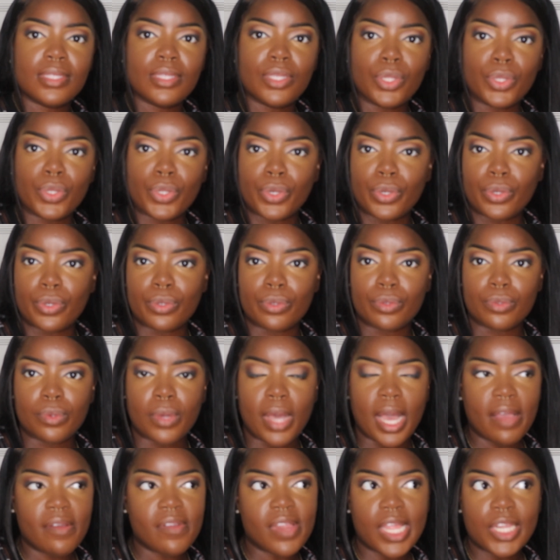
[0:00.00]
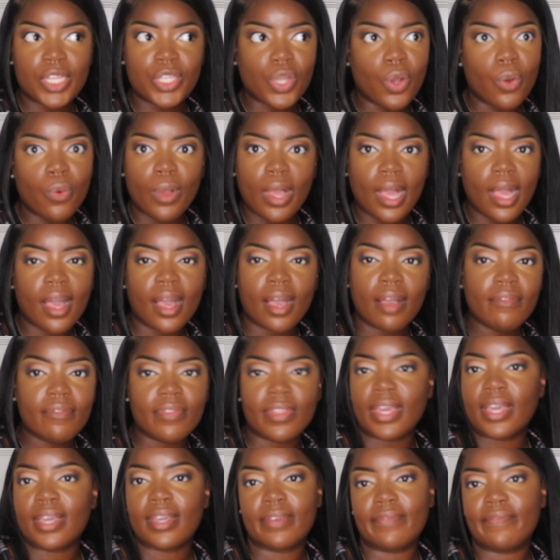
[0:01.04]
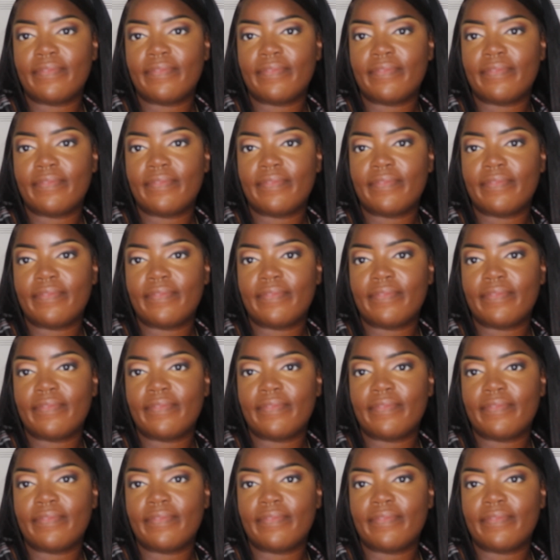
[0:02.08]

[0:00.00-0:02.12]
you know, I don't have that